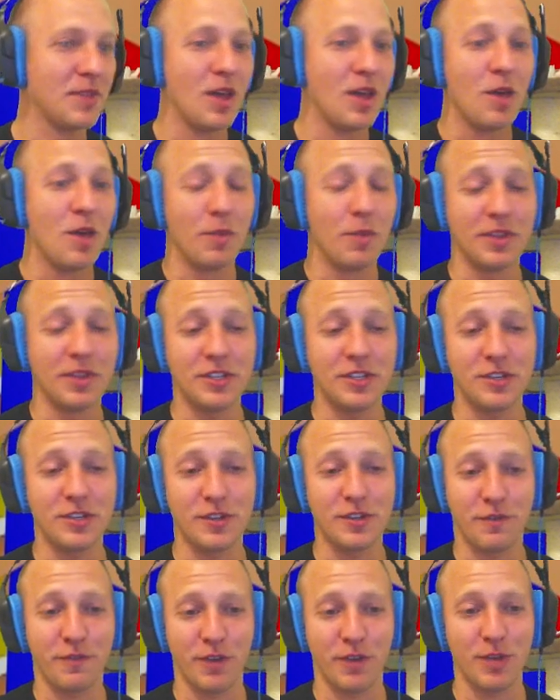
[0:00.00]
But this is a
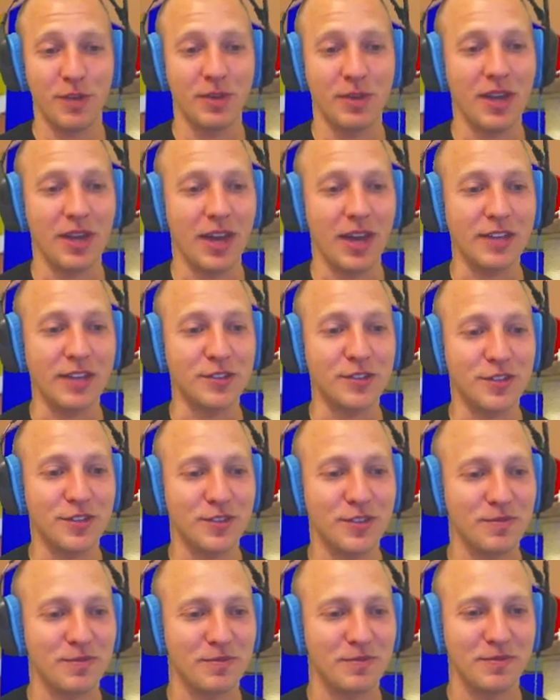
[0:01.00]
freebie, guys.
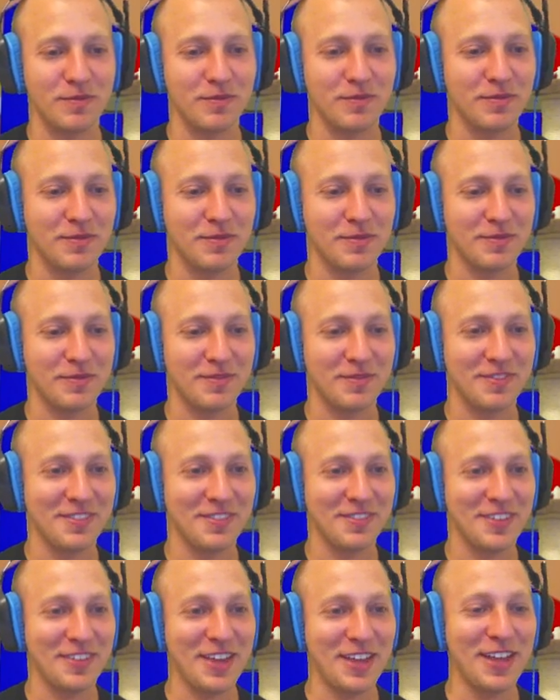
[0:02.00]

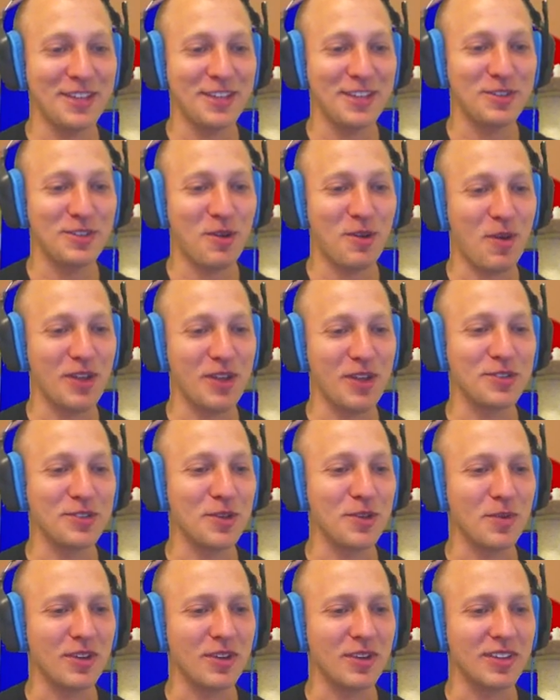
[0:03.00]
And it's a crazy
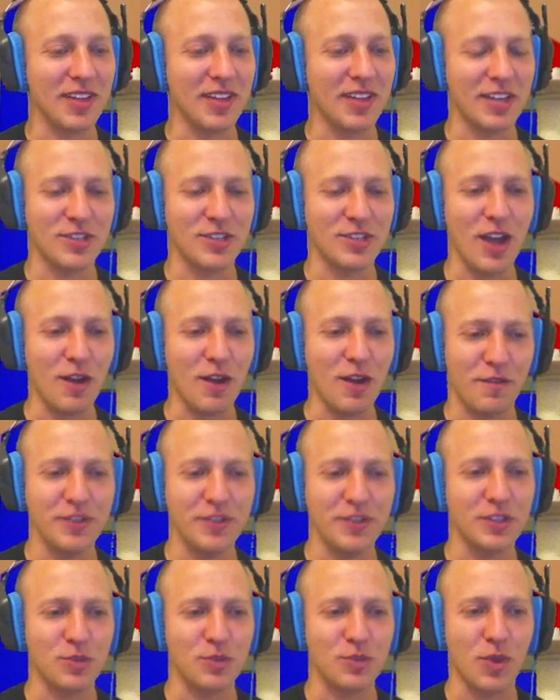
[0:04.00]
one. Like, Soccer
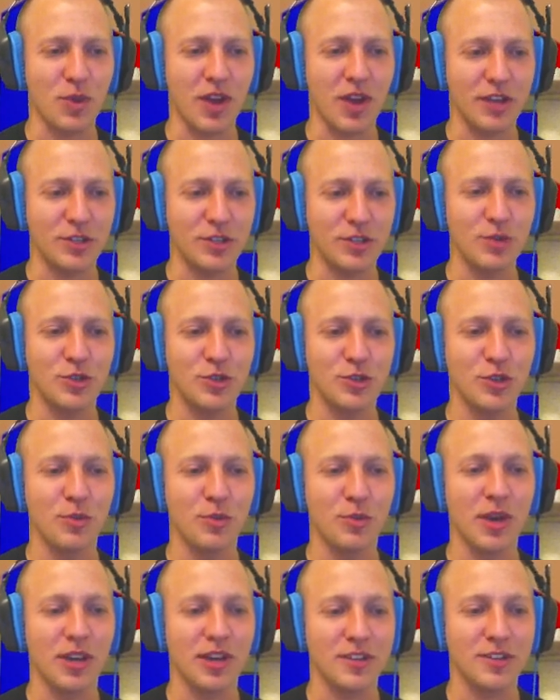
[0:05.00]
Physics will cost you
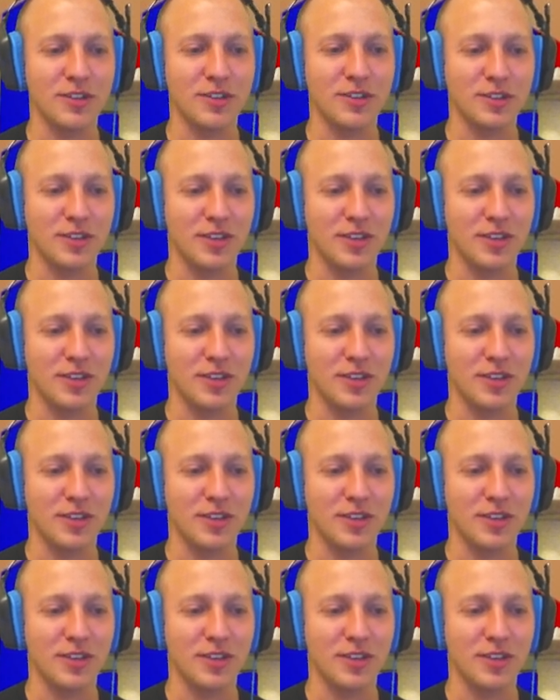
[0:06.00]
$2.